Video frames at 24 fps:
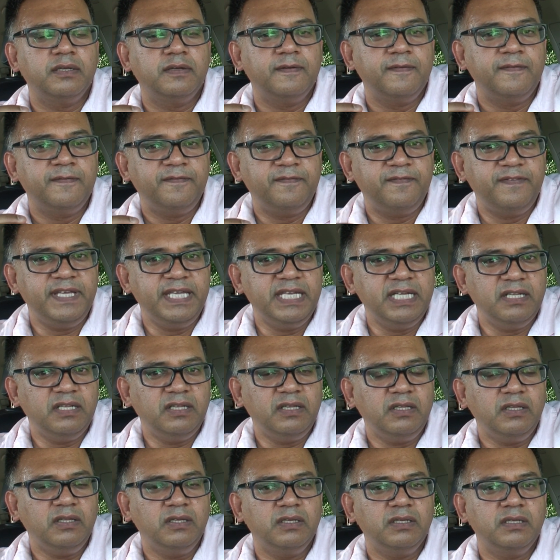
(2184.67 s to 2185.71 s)

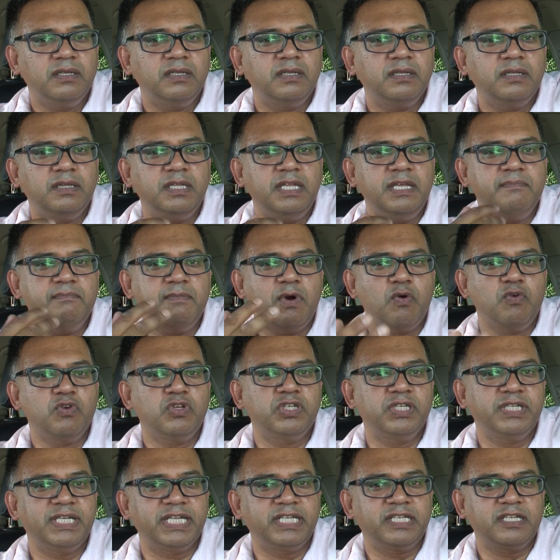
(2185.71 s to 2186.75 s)
Feel the
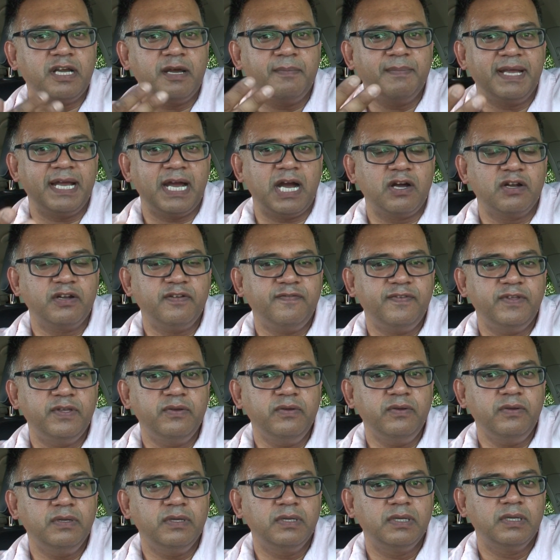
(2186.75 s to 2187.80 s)
emotion that's coming out of
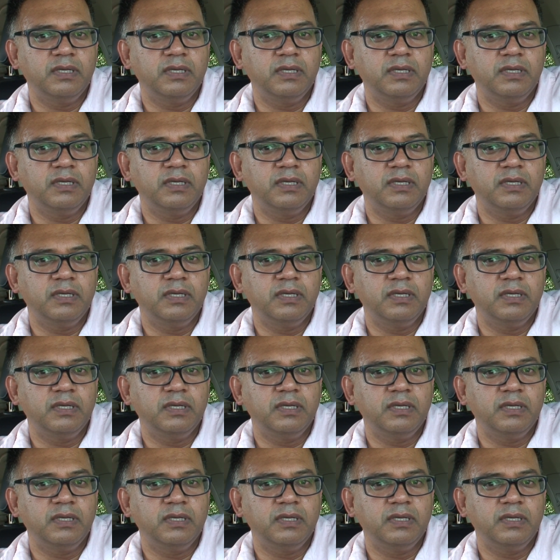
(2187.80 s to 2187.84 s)
you,